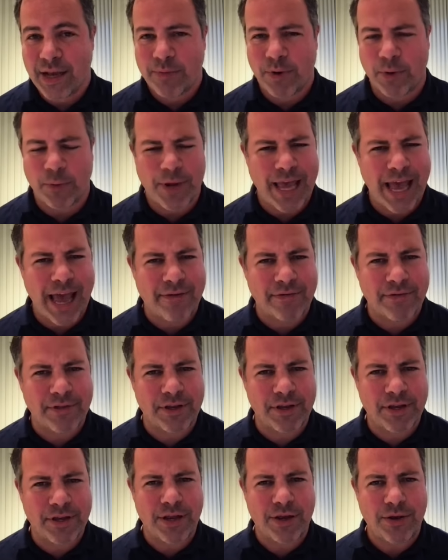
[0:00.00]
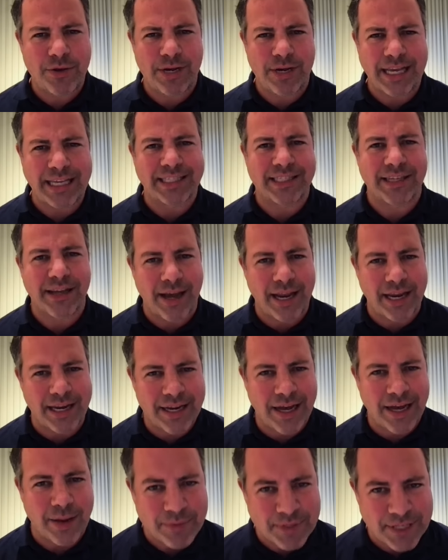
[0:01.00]
But we have the newly
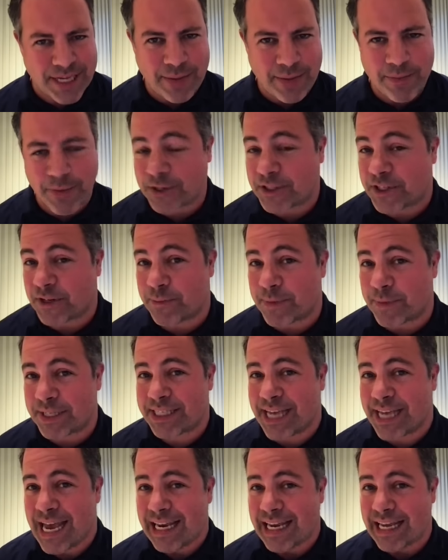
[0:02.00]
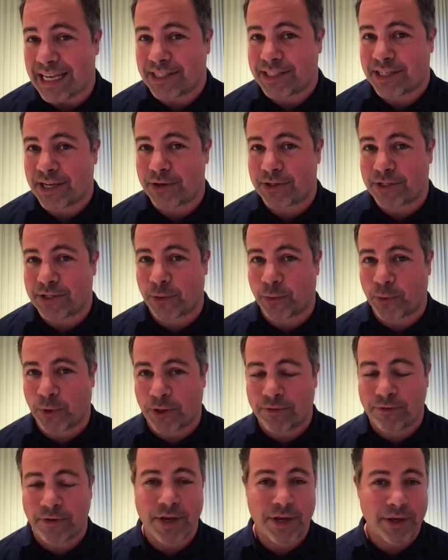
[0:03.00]
signed up team boss of Mercedes, Toto
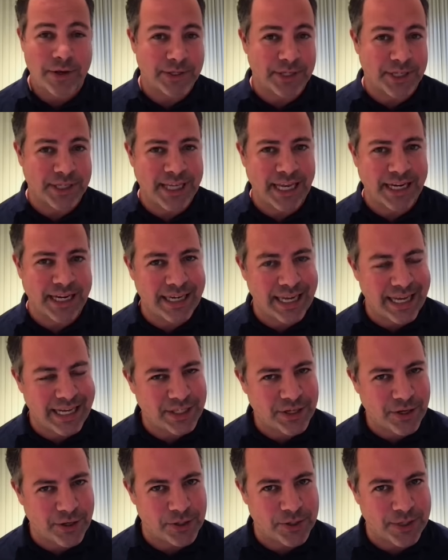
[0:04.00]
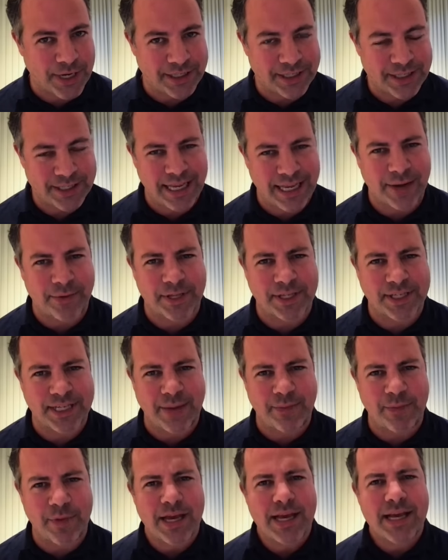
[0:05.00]
Wolff, who's extended his contract to stay with the
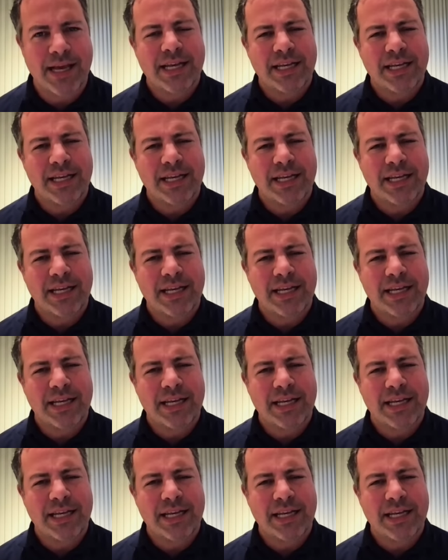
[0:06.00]
team,